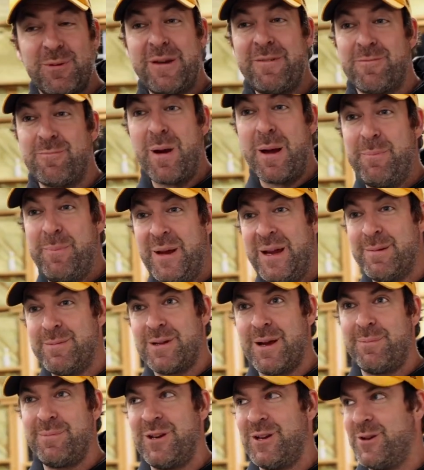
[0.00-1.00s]
plate for my
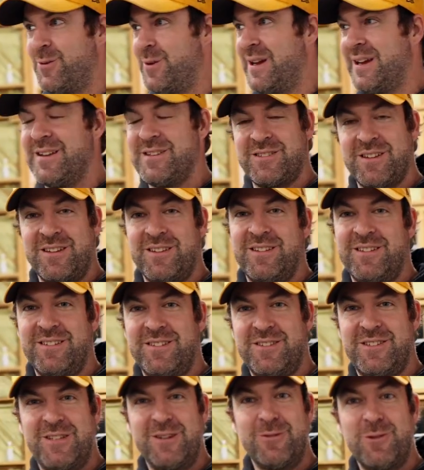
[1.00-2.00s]
BMW is
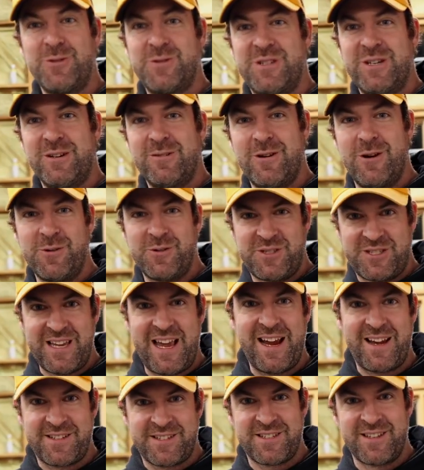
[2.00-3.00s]

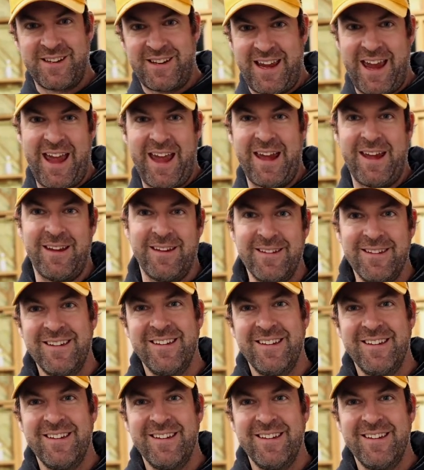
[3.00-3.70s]
00SEX-K.